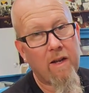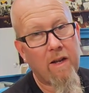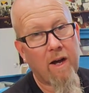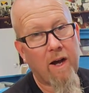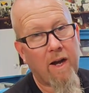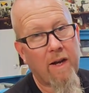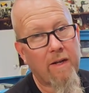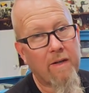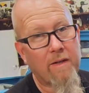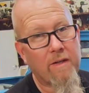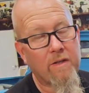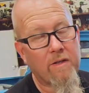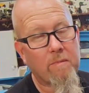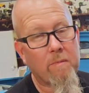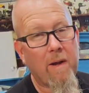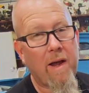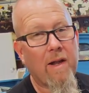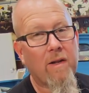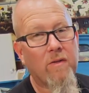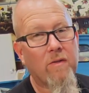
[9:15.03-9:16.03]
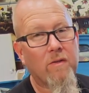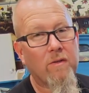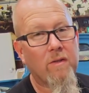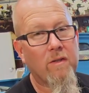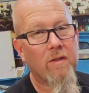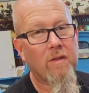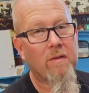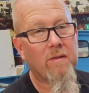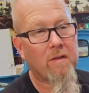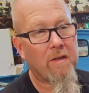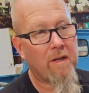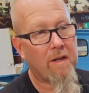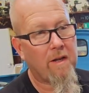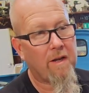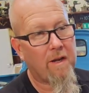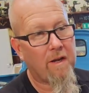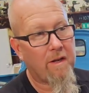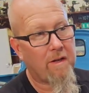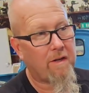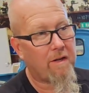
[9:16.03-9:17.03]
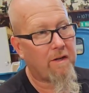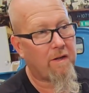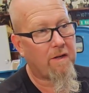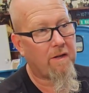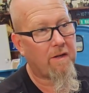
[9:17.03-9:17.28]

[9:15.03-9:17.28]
I dismantled it, and